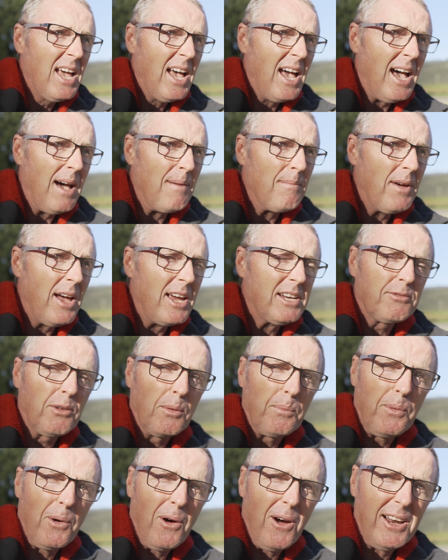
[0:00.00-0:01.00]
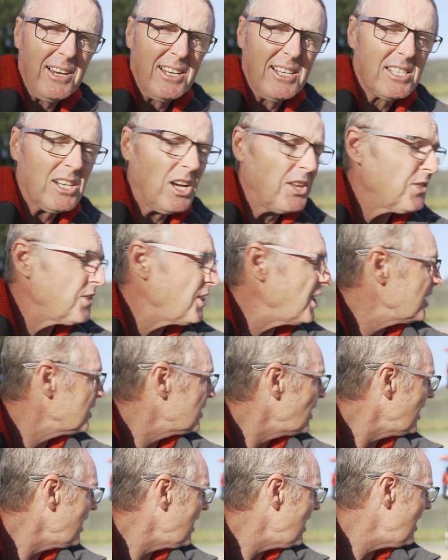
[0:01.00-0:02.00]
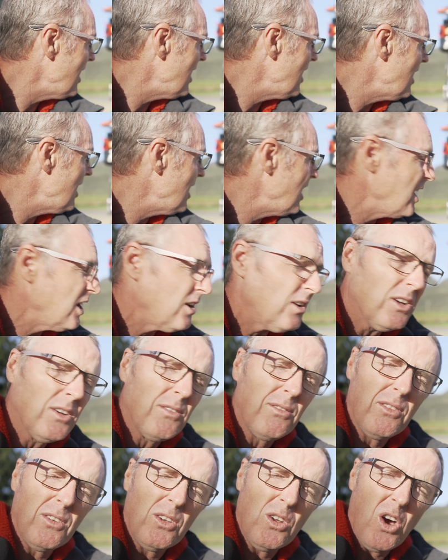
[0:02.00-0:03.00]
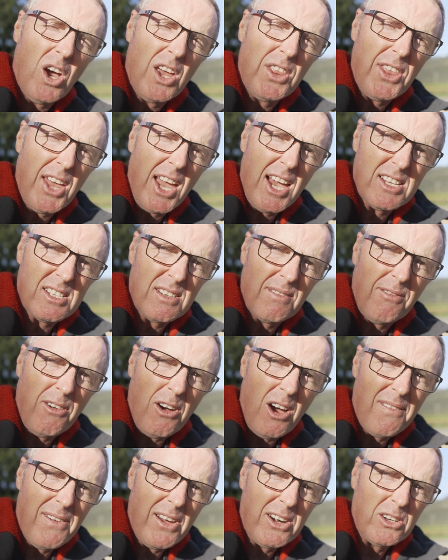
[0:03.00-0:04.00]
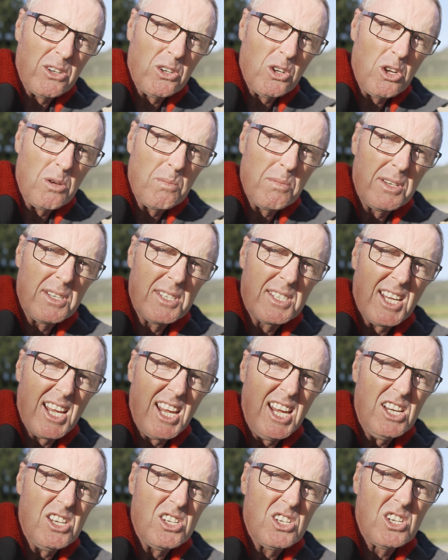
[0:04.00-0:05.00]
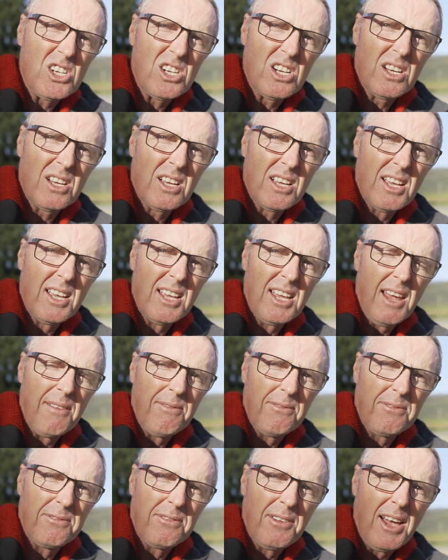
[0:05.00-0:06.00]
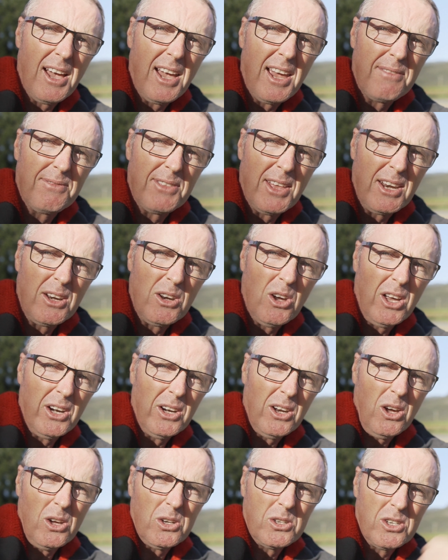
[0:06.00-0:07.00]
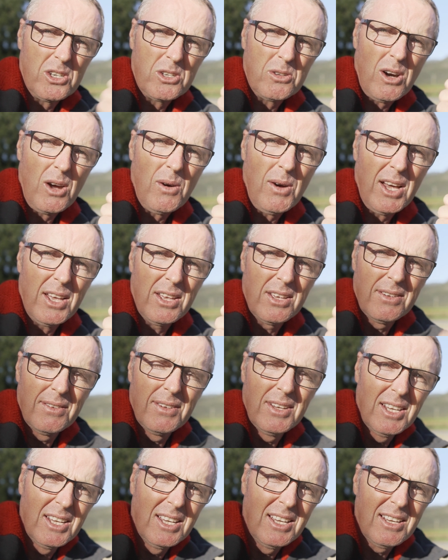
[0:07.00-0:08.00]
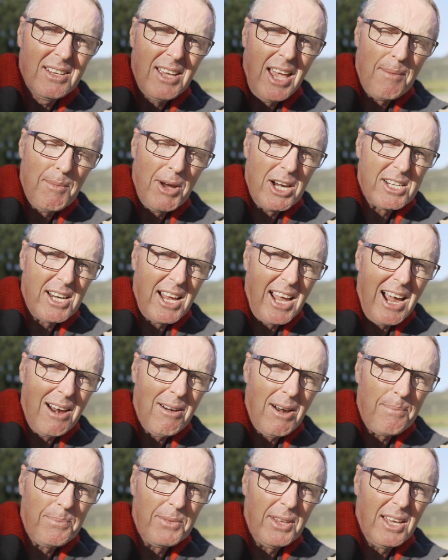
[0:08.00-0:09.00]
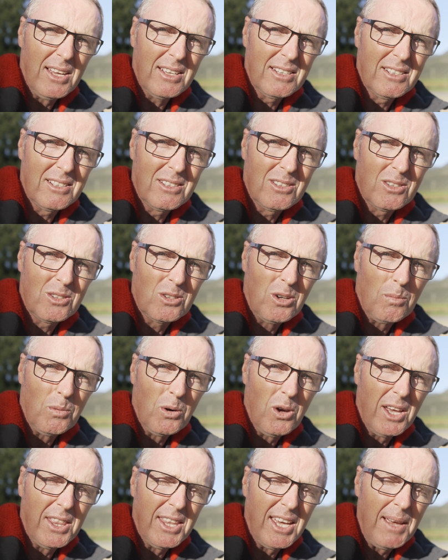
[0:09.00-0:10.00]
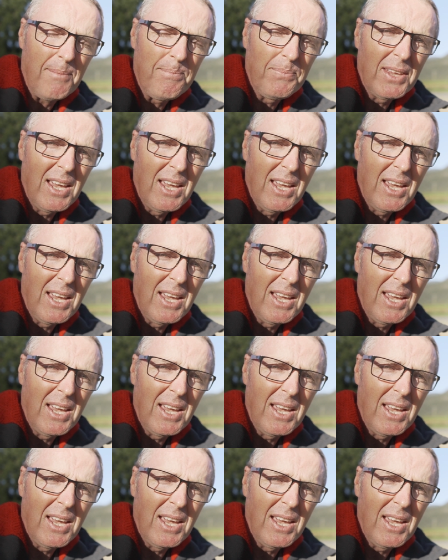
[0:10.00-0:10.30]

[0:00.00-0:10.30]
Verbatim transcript: Um, as for brightness, I think they are 9,500 lumens each. If, uh, if they're not, I'll just show how much they are up in the top right there.